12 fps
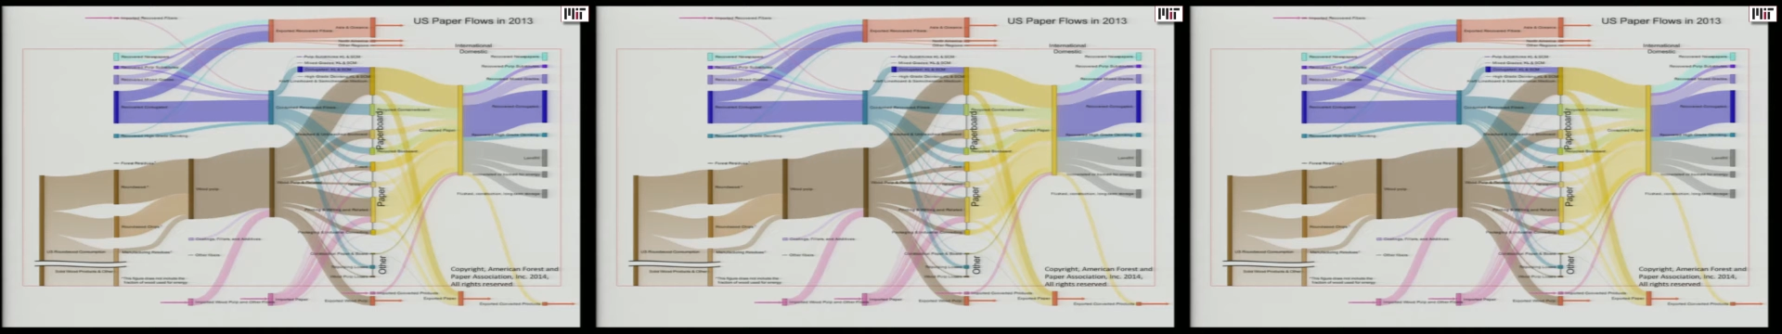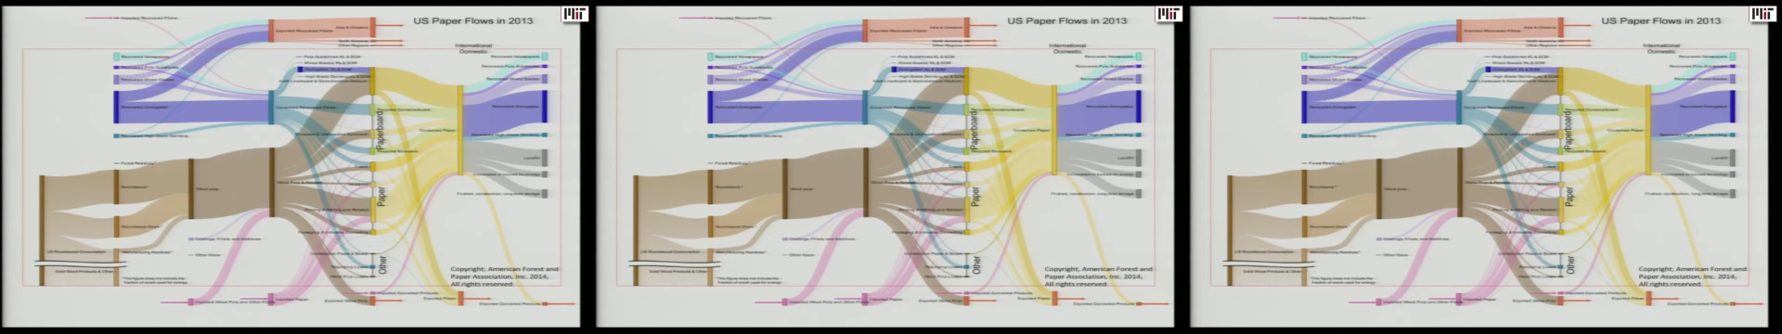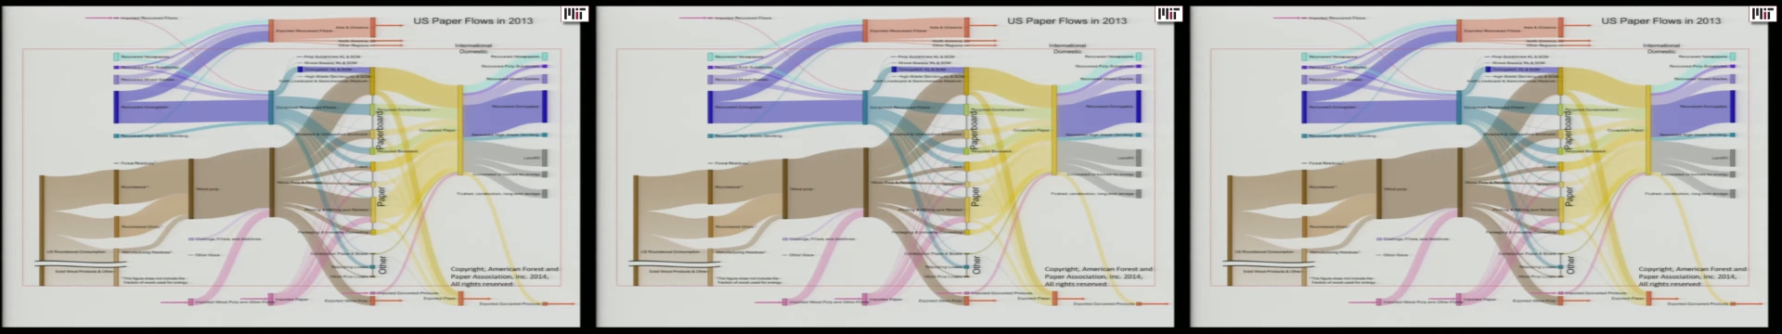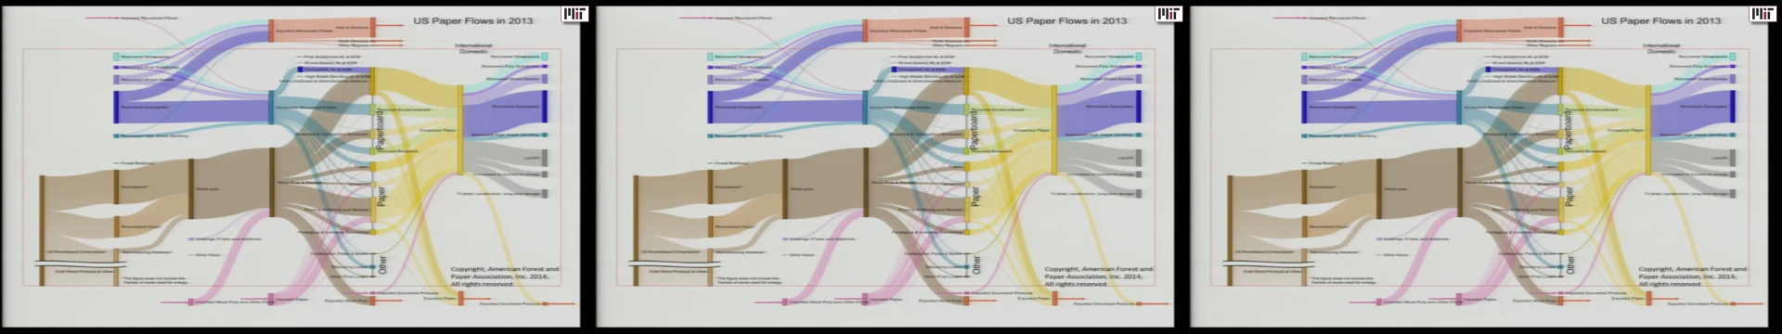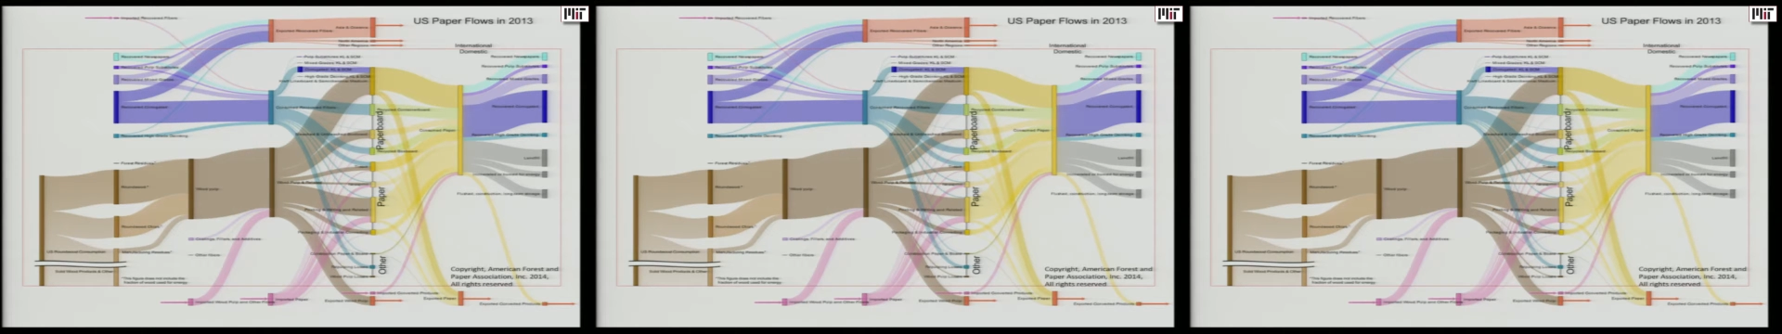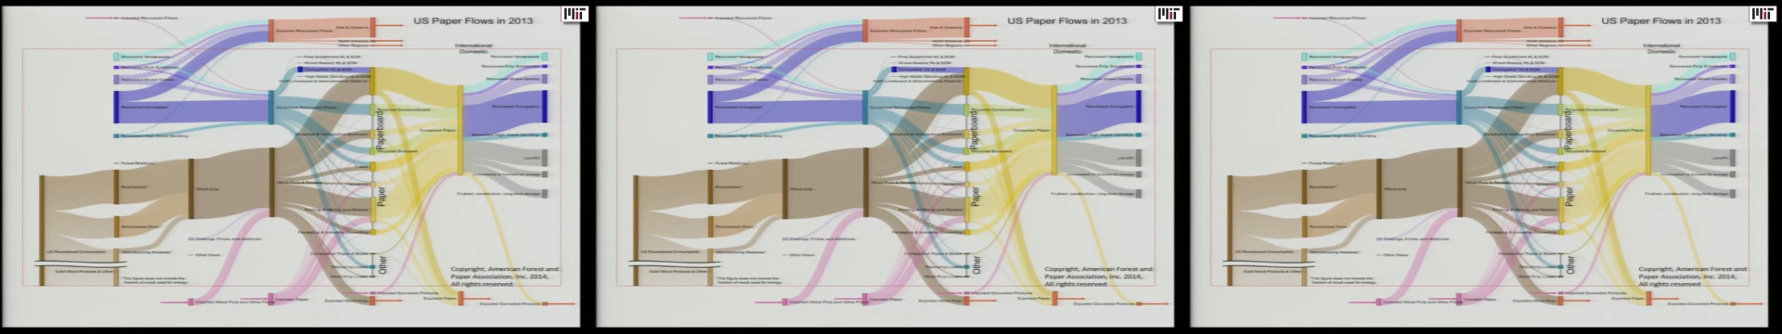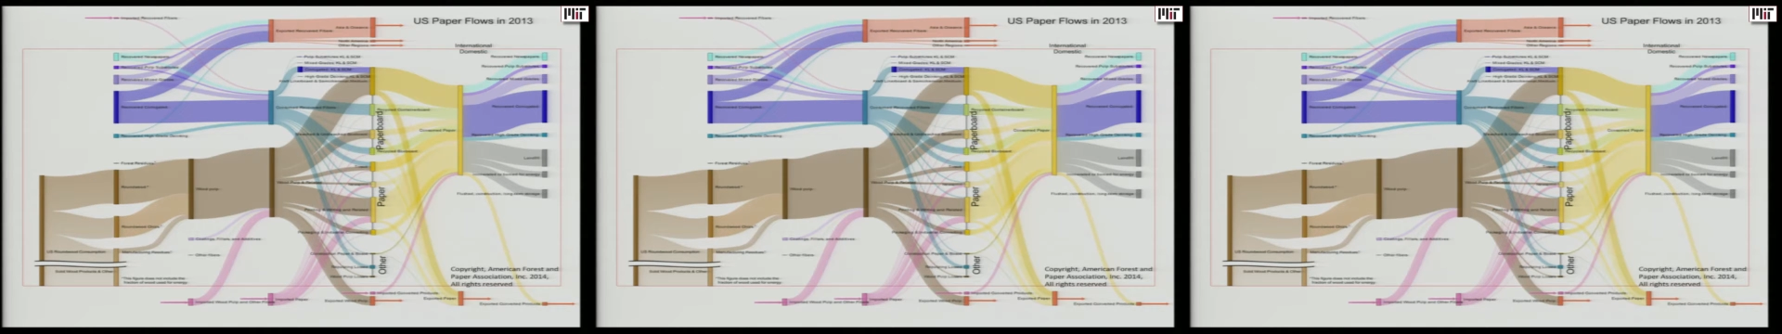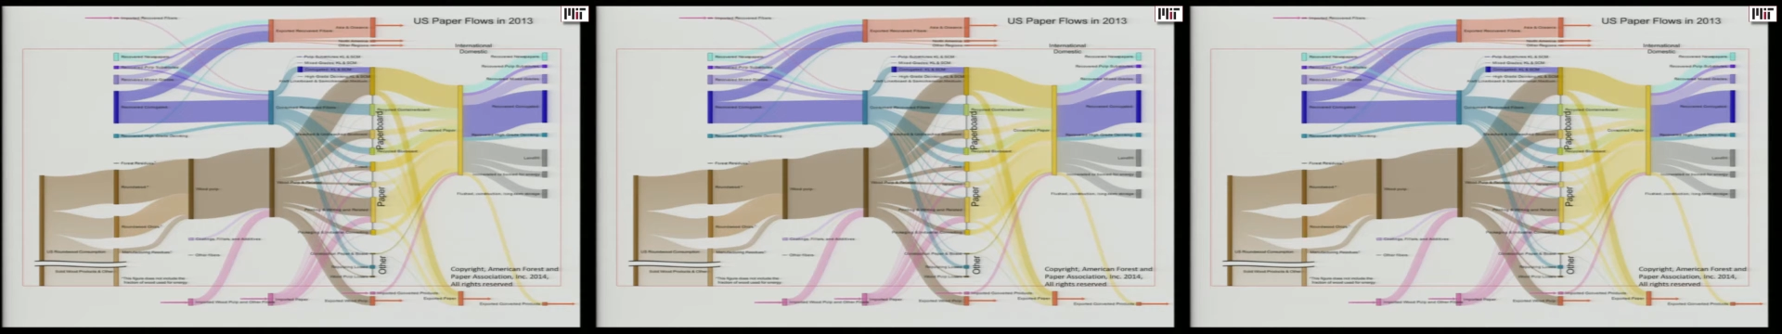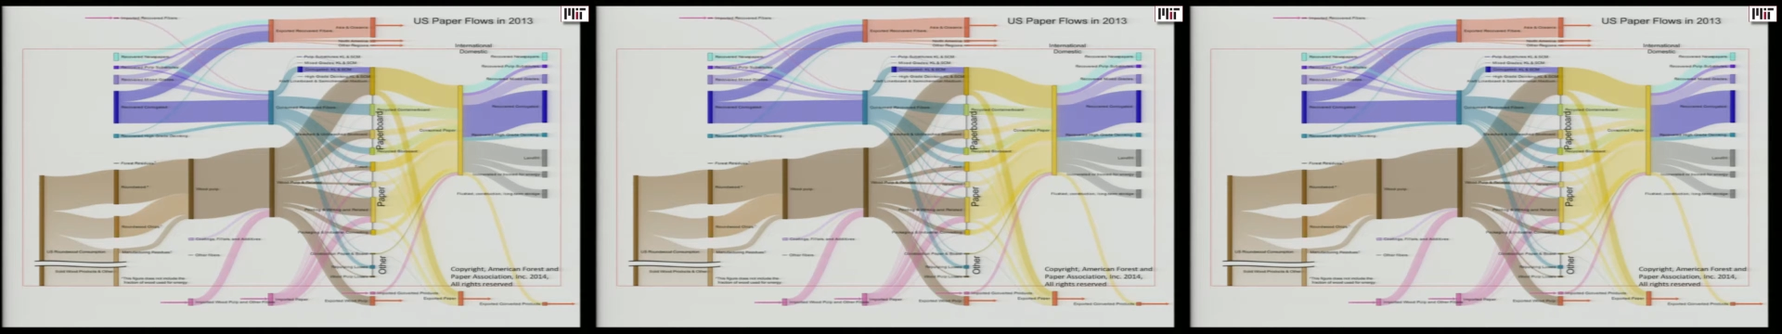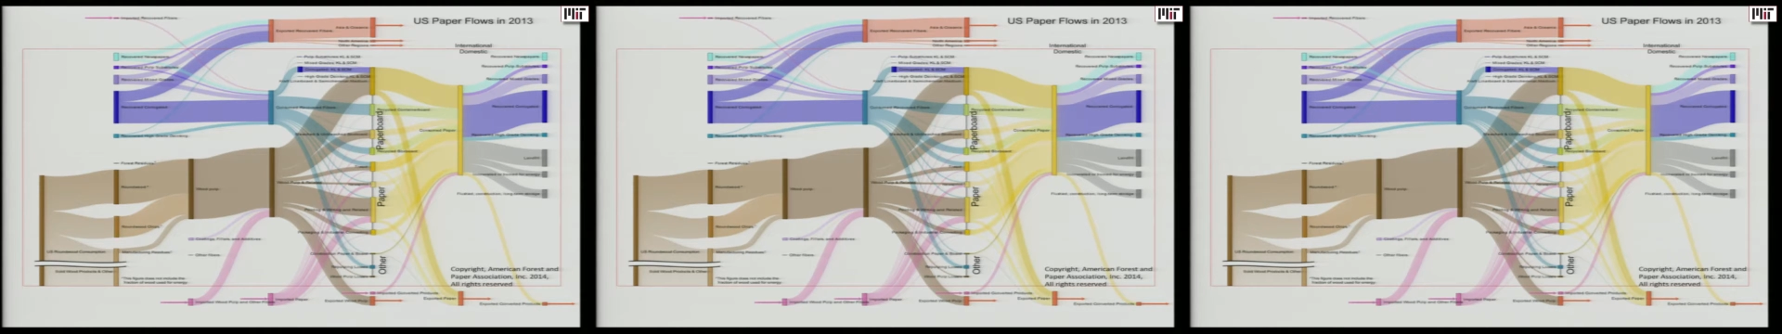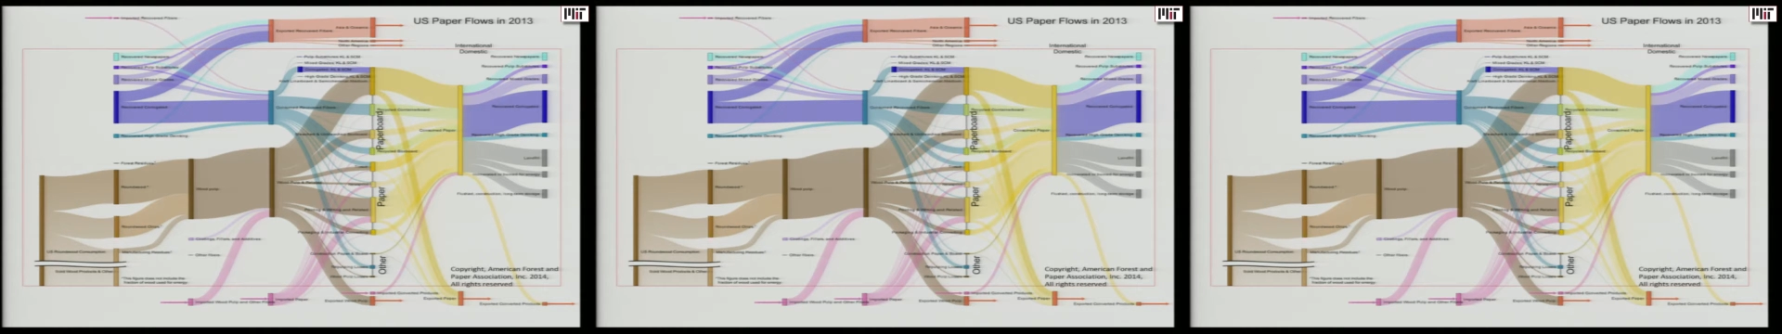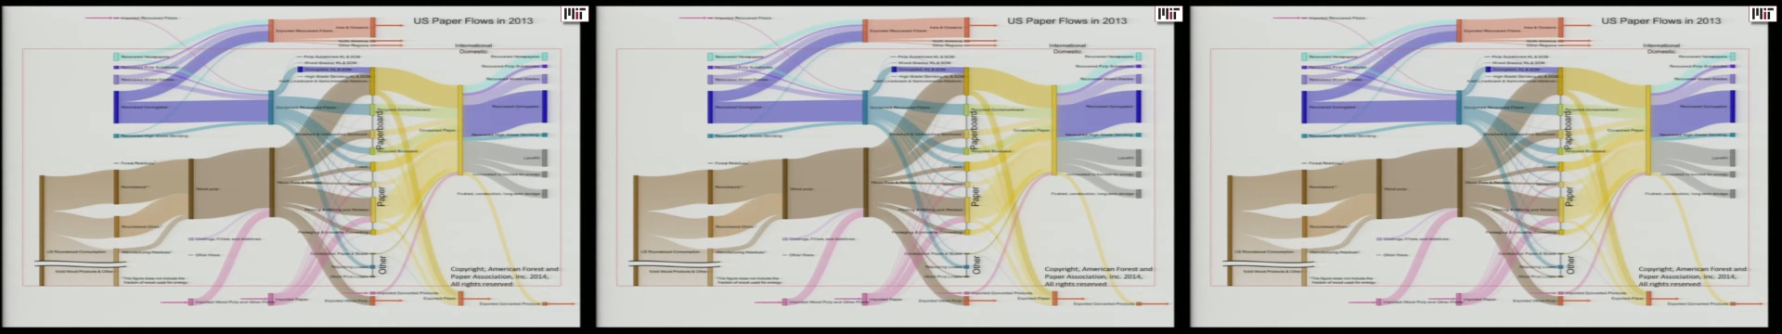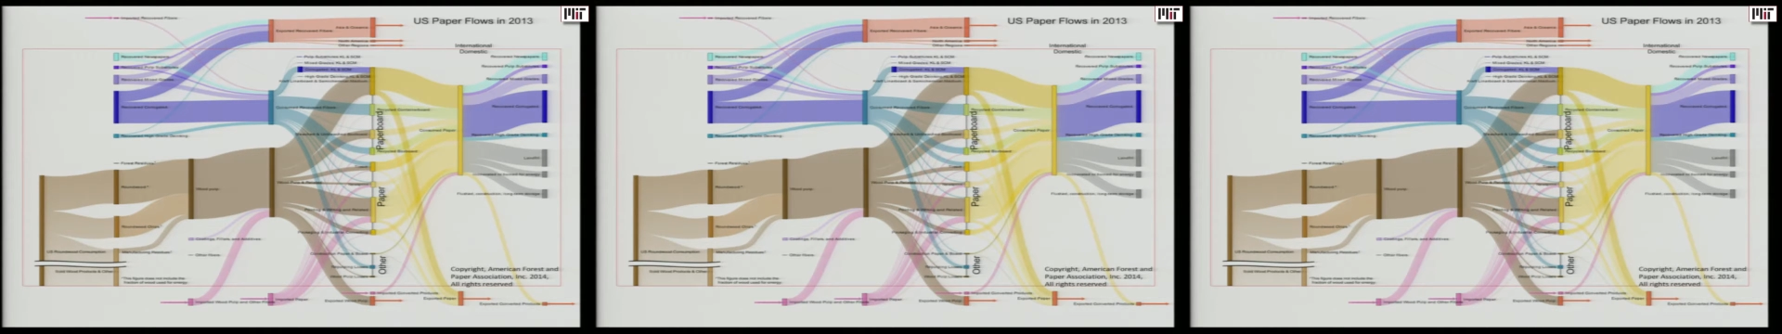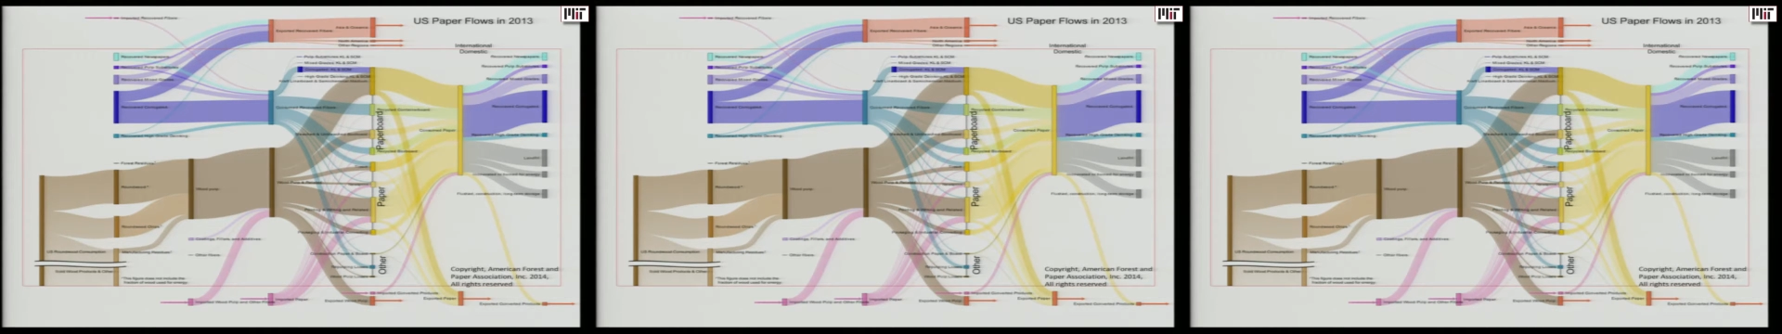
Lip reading: No face is visible, so there are no lips to read.